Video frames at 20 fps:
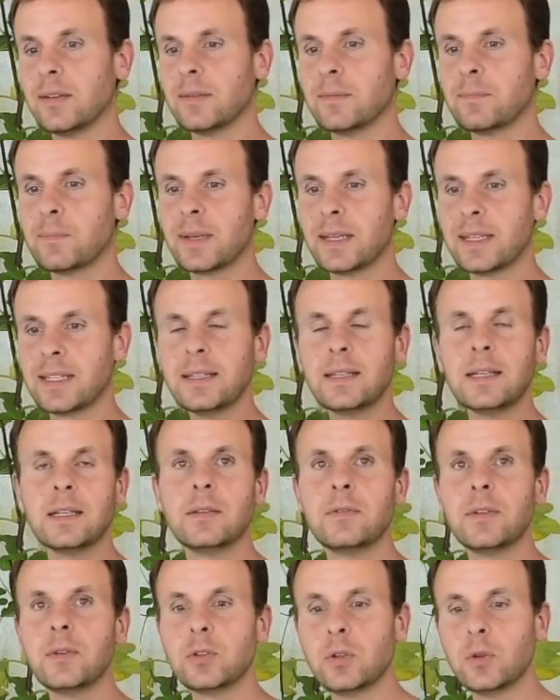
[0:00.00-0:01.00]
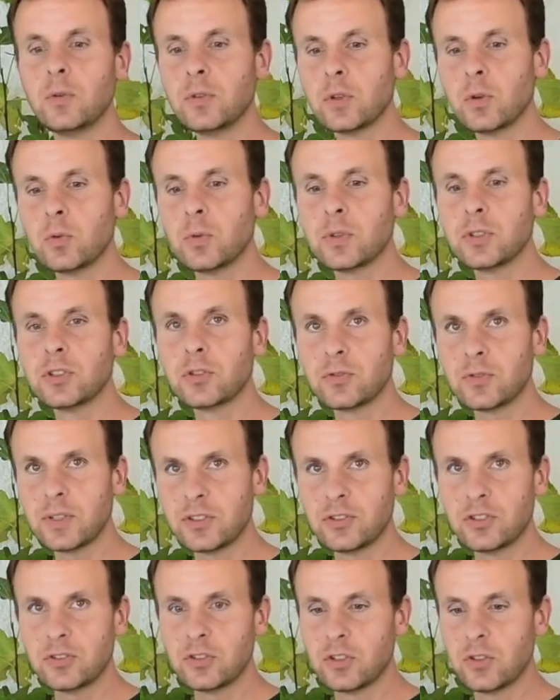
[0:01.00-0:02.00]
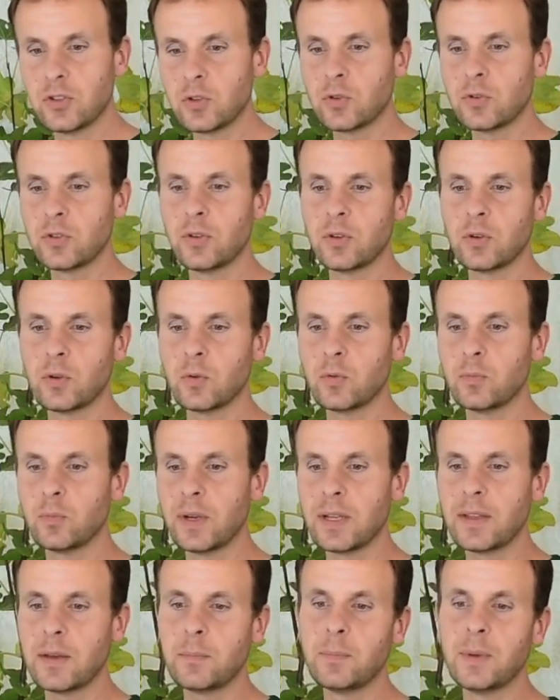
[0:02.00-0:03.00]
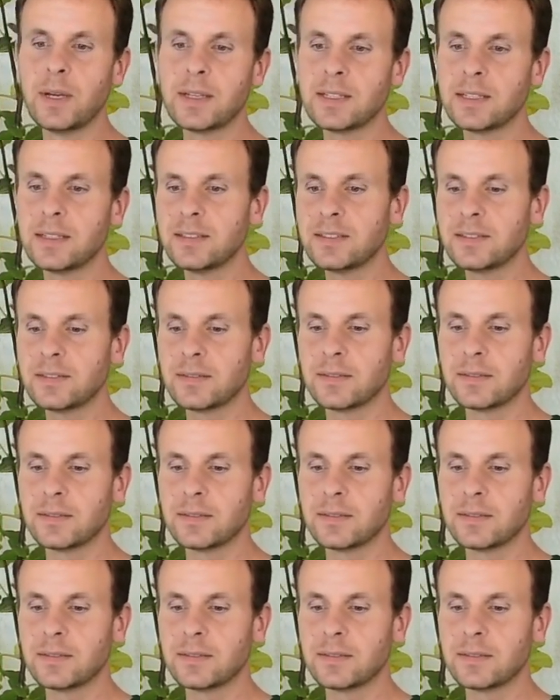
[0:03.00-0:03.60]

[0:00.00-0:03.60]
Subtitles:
meaning if you don't know which direction to look, where the bud is,